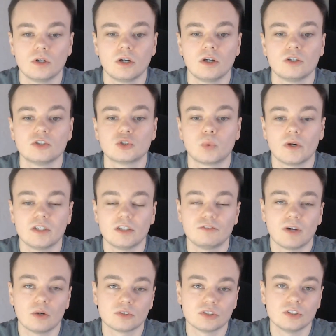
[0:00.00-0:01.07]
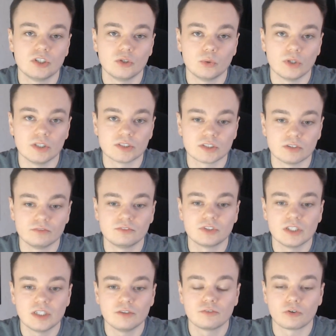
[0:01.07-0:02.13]
20,000 units of
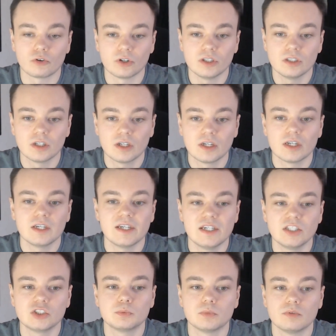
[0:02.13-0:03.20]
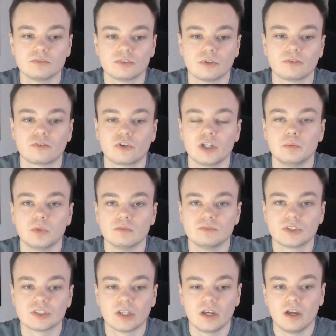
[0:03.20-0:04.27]
D3 each month for 3
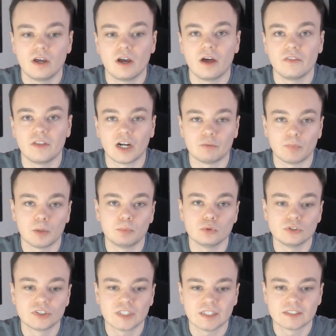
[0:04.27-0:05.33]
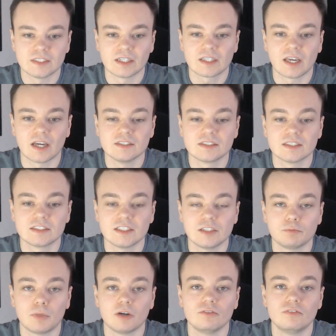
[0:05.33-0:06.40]
months, and then have my blood tested again to see if
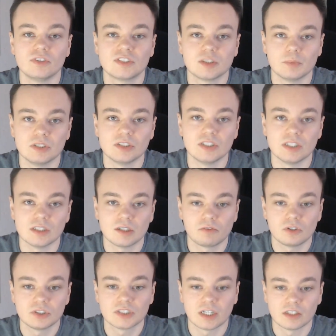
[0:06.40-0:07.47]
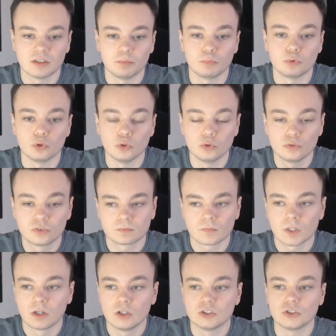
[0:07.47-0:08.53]
my vitamin D levels had improved.
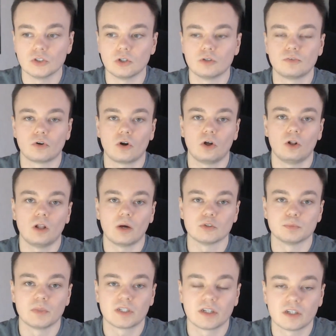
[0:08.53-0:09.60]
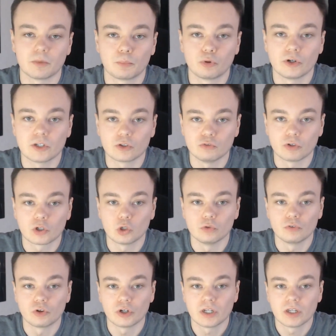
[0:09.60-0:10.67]
So overall I was making a pretty good recovery,